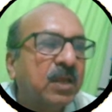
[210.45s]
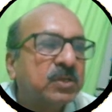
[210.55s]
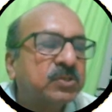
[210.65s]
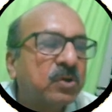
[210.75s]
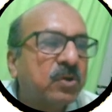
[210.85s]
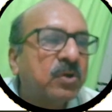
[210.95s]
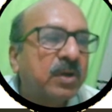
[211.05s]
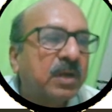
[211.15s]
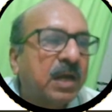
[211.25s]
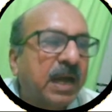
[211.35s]
So
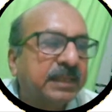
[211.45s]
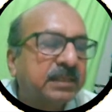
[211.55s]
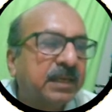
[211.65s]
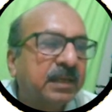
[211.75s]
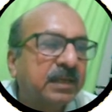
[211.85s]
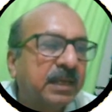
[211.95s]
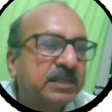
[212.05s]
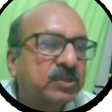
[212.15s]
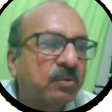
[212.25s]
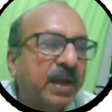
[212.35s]
I think
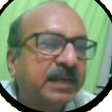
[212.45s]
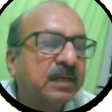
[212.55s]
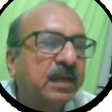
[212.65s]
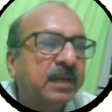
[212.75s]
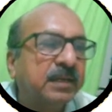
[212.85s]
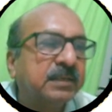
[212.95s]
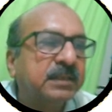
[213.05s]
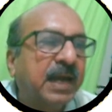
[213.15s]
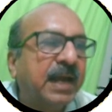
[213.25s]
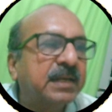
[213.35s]
it's quite clear
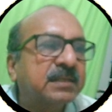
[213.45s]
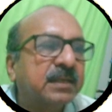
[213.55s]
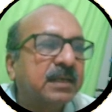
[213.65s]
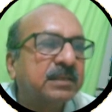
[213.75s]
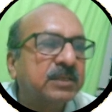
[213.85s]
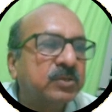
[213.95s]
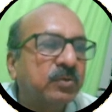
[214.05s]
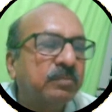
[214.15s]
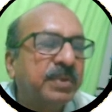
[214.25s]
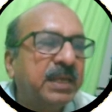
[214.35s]
that this
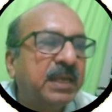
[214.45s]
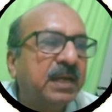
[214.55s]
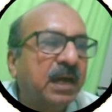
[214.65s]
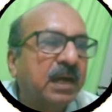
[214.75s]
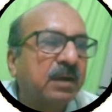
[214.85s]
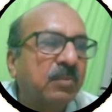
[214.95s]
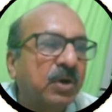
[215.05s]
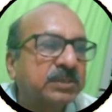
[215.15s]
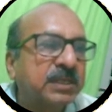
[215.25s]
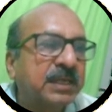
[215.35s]
could be
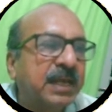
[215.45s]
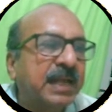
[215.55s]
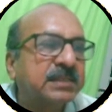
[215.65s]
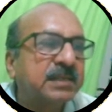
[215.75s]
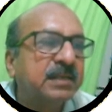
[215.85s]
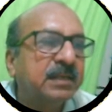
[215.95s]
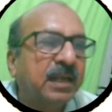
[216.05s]
carboxylic acid,